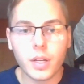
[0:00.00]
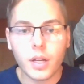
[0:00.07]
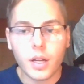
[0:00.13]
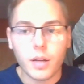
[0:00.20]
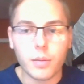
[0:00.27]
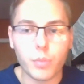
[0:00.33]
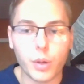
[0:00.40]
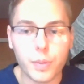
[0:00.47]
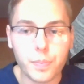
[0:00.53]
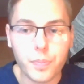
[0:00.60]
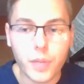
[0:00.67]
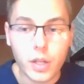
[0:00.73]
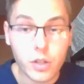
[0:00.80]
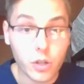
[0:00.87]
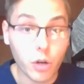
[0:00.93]
But
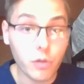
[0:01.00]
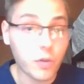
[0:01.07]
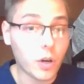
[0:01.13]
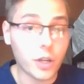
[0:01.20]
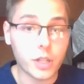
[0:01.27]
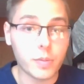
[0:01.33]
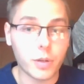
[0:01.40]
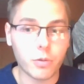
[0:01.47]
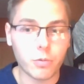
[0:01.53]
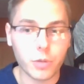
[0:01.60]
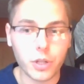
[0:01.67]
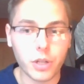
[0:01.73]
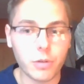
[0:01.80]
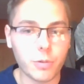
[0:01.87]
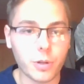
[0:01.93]
so far it's been
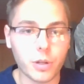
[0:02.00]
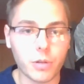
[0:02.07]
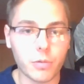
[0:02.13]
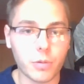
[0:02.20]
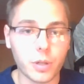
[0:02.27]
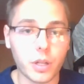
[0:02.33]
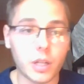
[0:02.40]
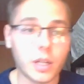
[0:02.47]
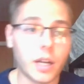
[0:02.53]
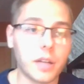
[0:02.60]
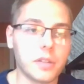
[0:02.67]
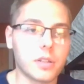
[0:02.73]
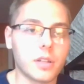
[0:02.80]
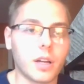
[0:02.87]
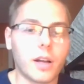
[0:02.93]
really, really, really
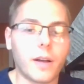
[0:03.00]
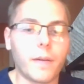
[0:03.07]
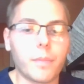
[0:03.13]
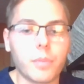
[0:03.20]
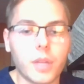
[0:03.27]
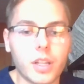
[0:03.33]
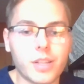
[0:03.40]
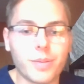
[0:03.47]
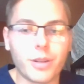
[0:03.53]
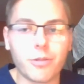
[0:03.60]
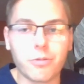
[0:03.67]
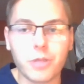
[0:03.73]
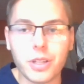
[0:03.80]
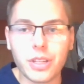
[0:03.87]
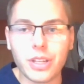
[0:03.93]
nice. It's been a
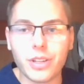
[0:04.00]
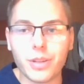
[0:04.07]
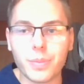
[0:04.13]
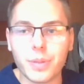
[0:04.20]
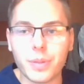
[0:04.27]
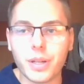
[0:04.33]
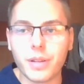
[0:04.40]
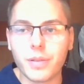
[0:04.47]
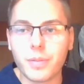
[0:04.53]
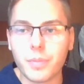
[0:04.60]
really good book.